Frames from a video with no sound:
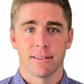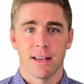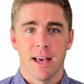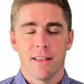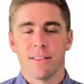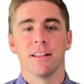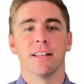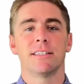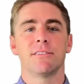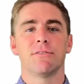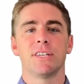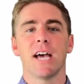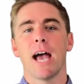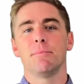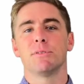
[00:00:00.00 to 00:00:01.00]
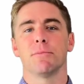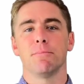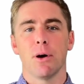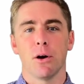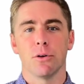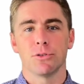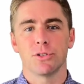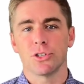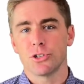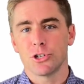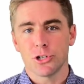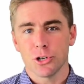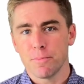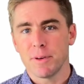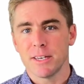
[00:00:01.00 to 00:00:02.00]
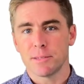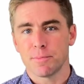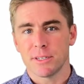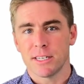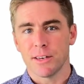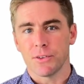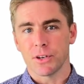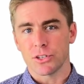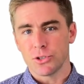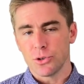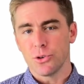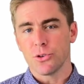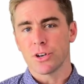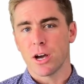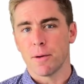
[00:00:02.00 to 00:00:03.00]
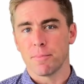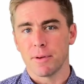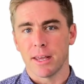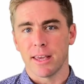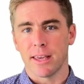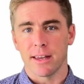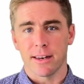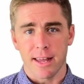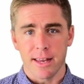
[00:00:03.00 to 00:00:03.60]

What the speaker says: The list of types of posts should be specific to your company and